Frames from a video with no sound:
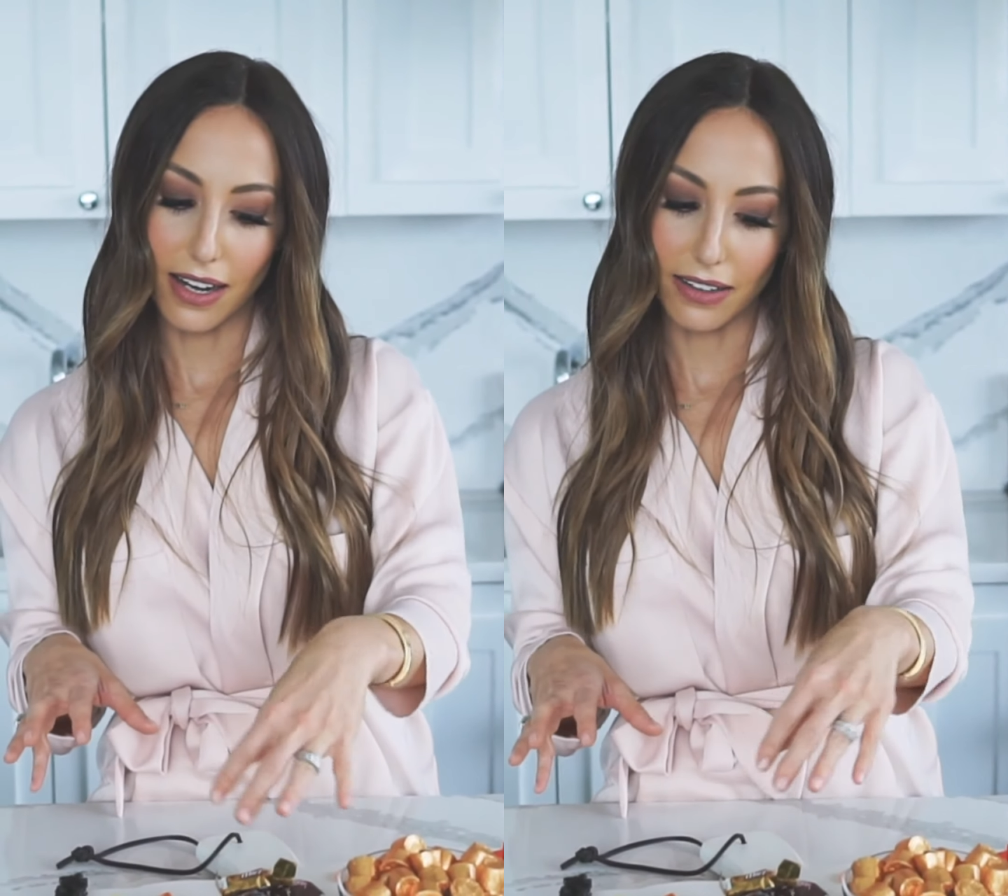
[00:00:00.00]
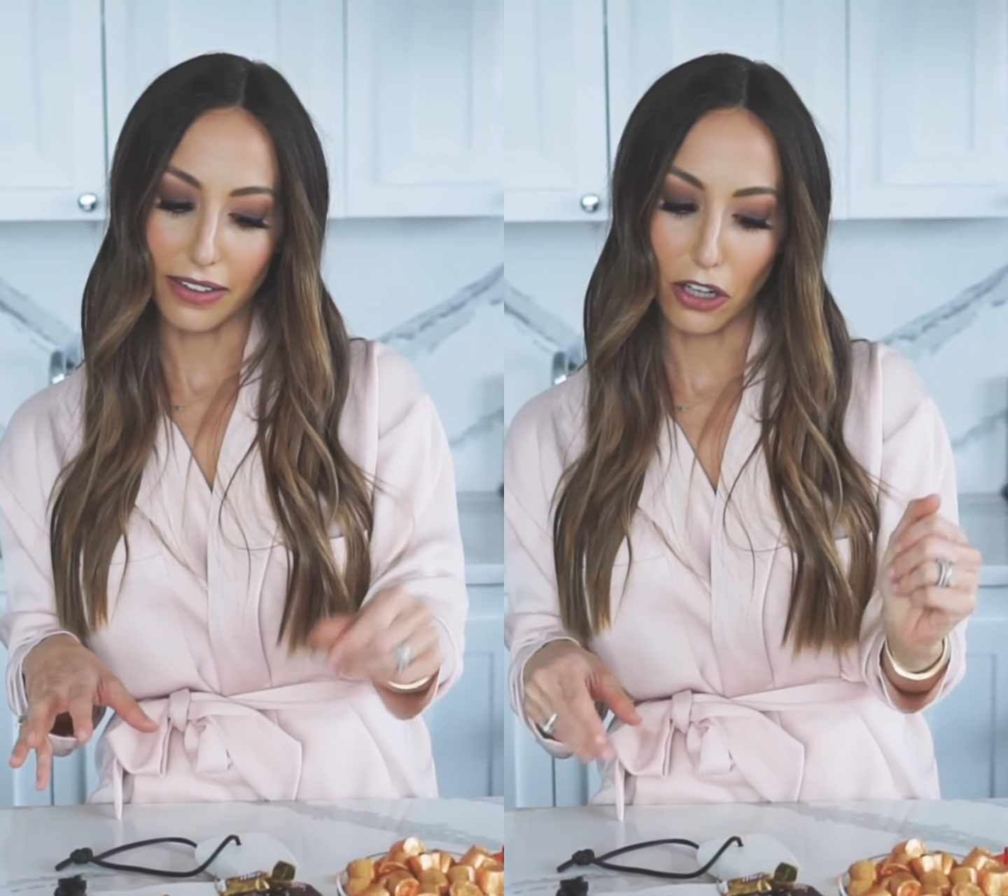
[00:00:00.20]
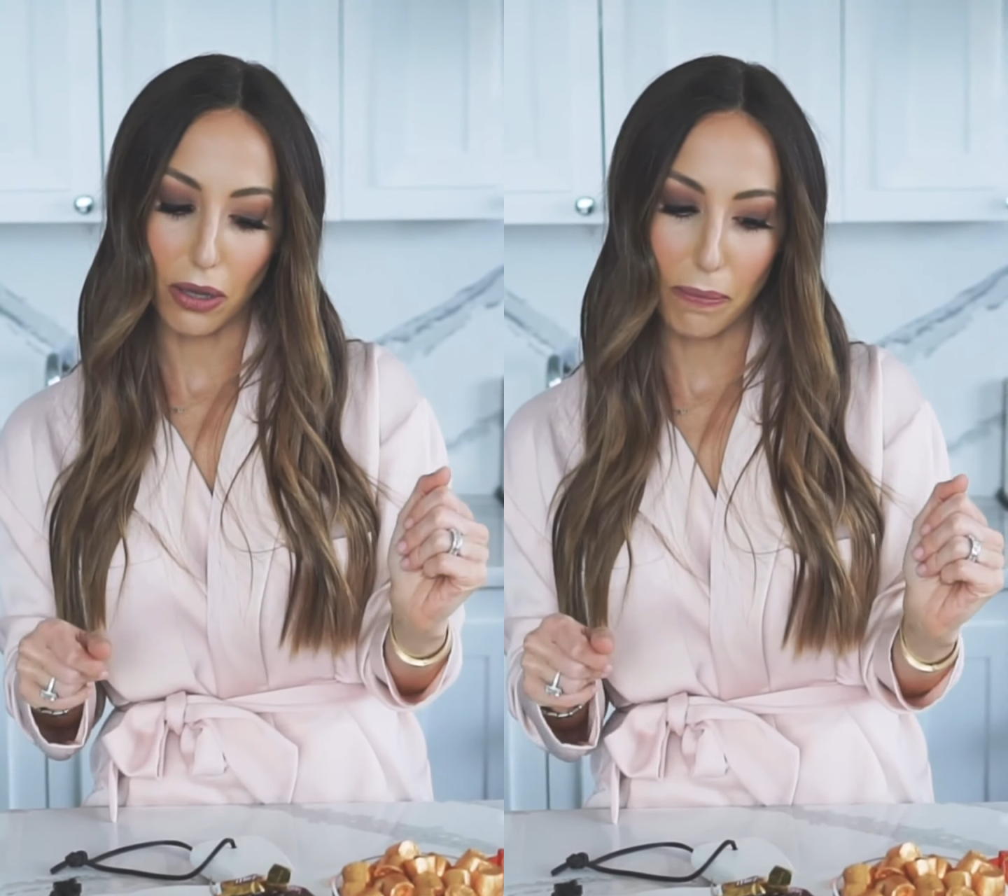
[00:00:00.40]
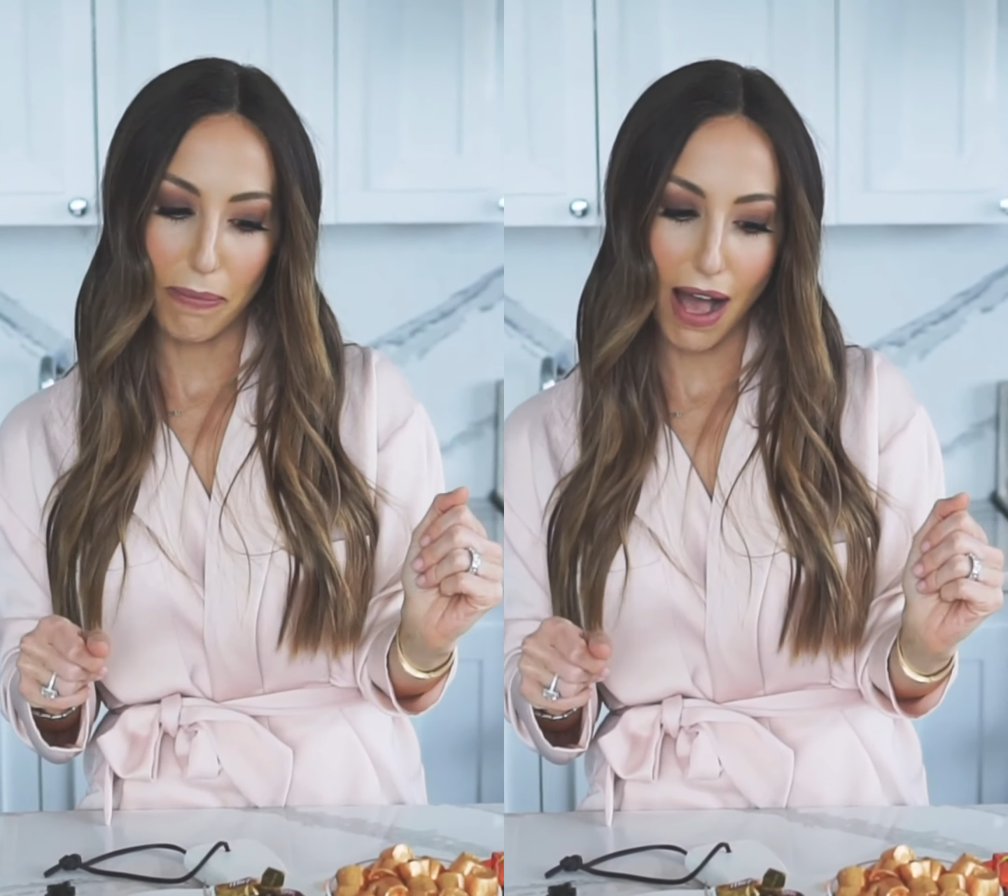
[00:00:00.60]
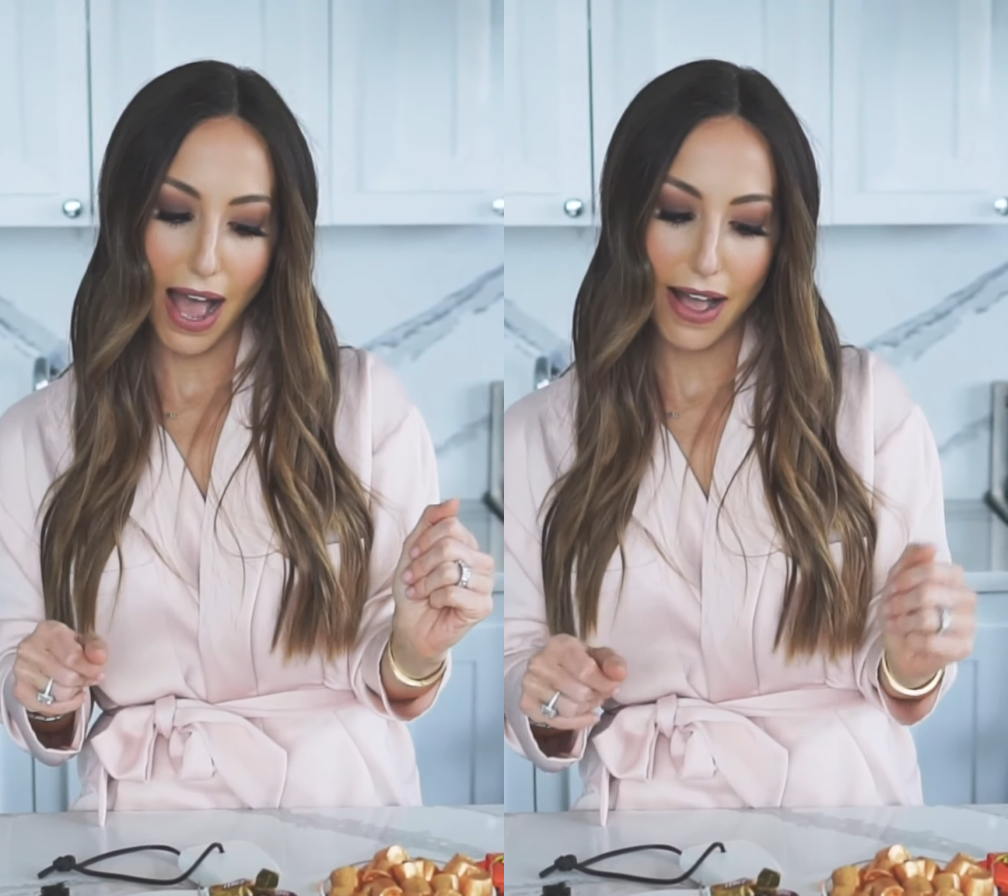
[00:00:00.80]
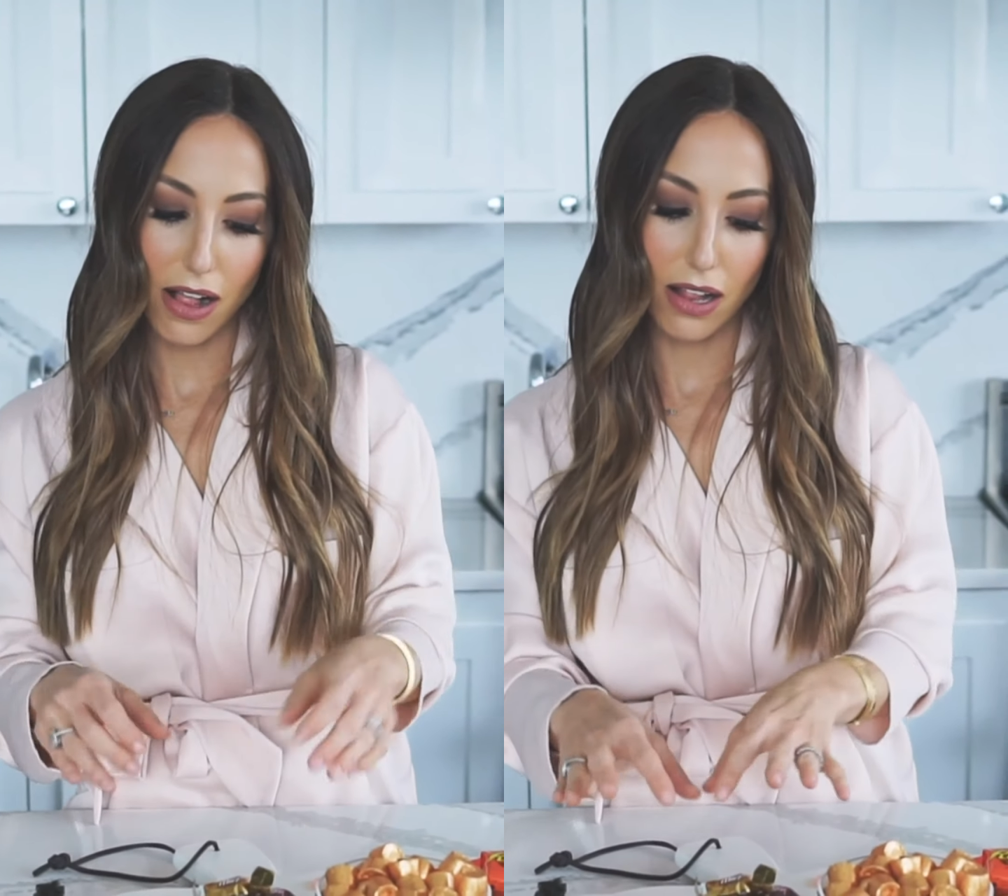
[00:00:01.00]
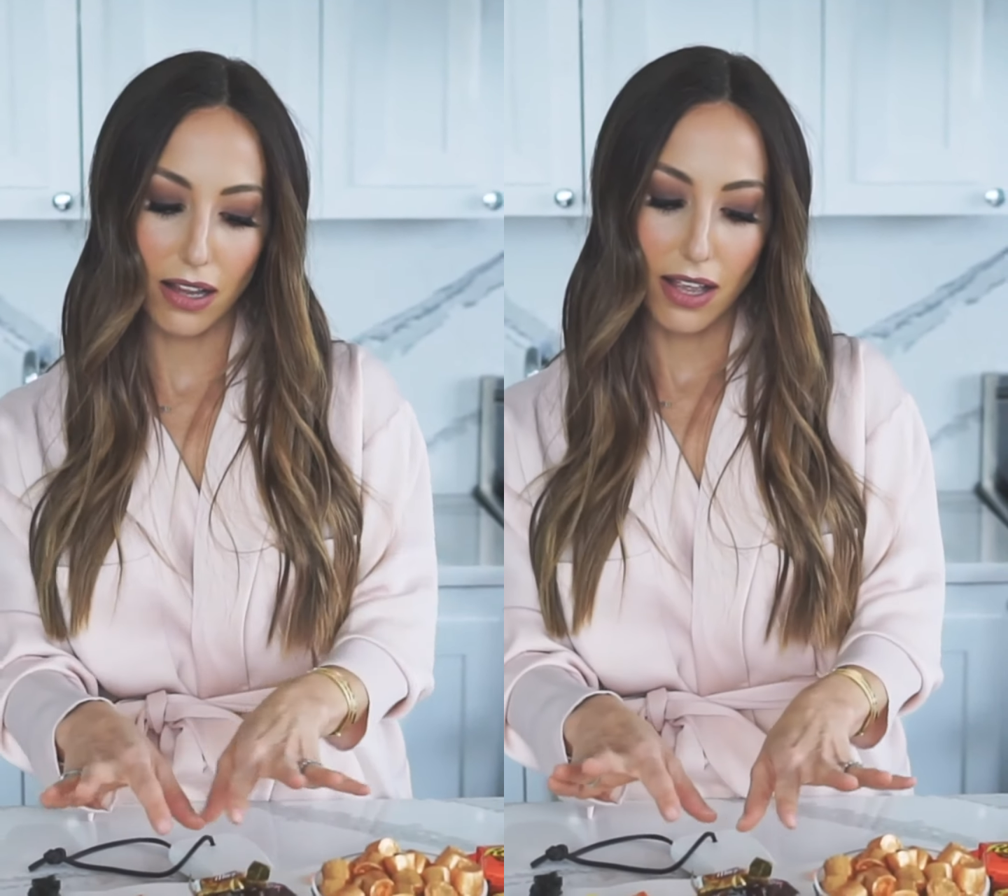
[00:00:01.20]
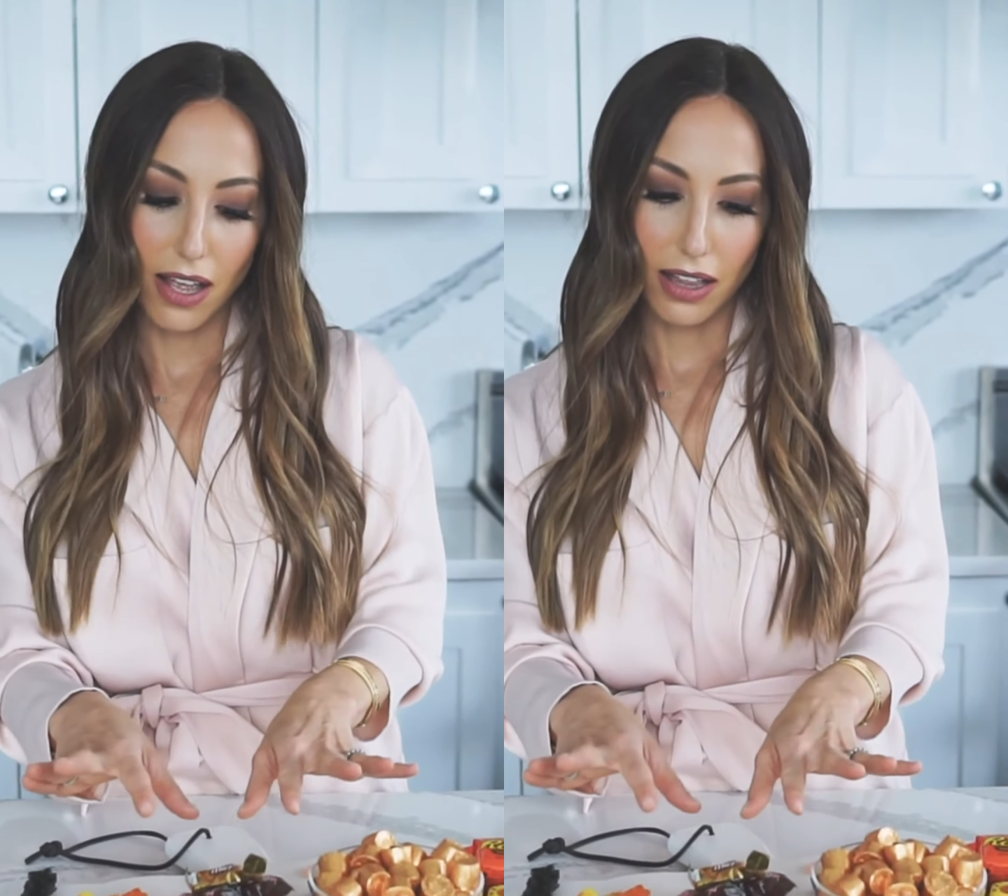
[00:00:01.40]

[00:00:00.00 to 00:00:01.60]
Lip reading: in a little pile,